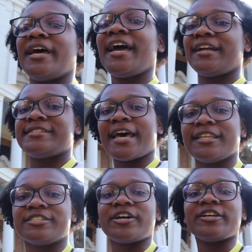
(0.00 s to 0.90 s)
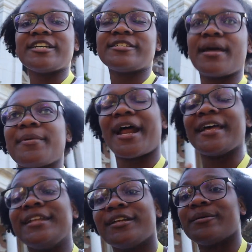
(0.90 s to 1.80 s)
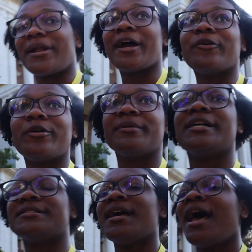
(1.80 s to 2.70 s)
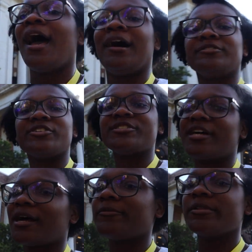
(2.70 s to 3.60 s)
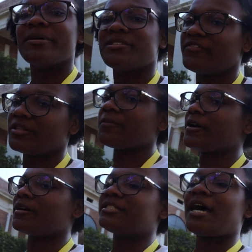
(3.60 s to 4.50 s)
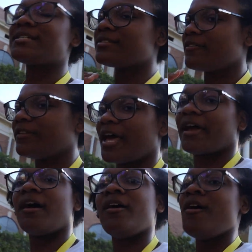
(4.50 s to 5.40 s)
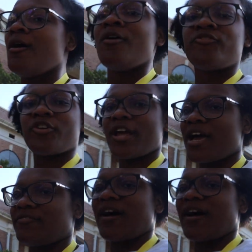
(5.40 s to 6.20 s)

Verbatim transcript: they had a talent show yesterday, but I ended up not going because I was so tired, really wasn't feeling well. to slept for like four and a half